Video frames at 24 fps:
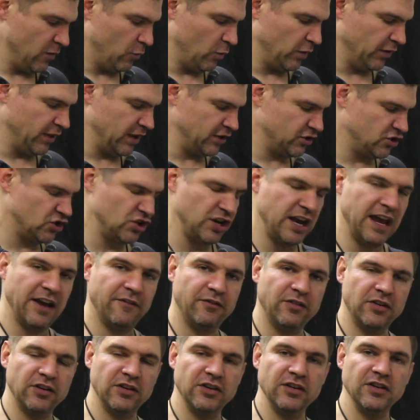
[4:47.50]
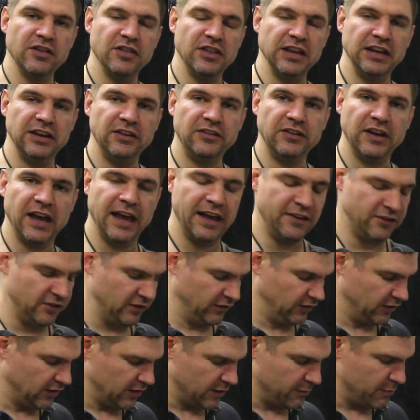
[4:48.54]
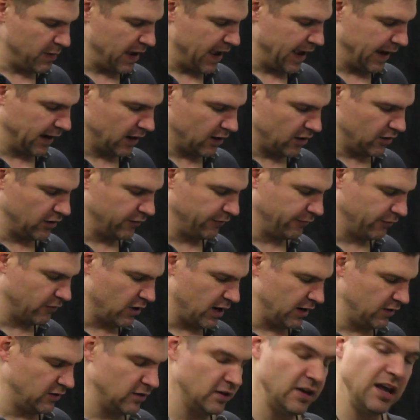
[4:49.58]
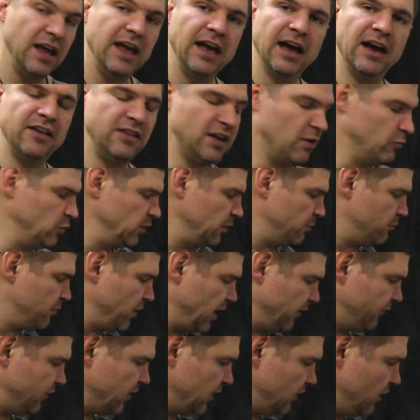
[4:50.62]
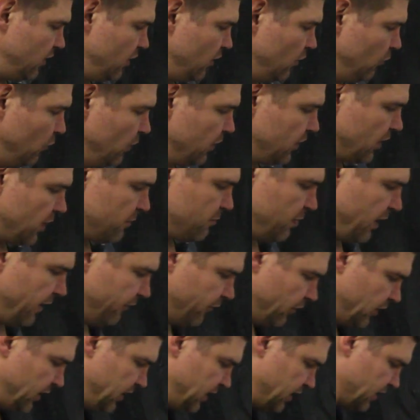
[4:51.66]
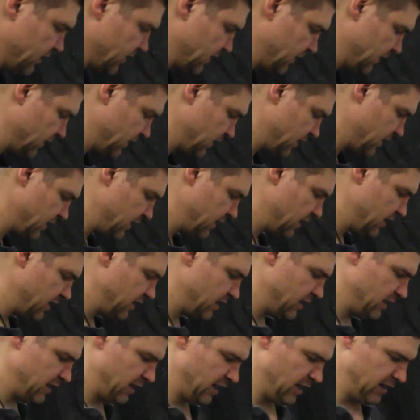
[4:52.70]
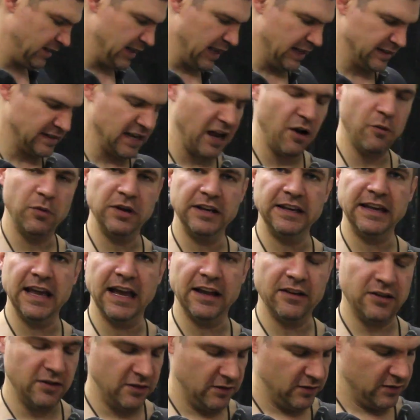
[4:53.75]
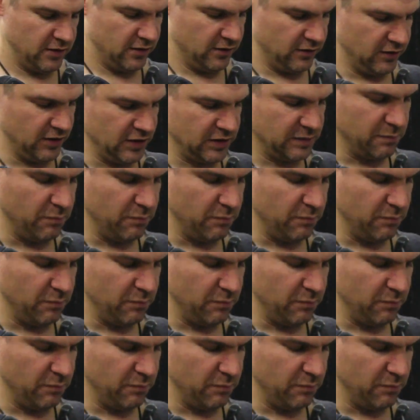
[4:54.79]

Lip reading: We'll then chamfer these edges in the back and on the front, and then we'll buff it with our buffer here, and that's how we get this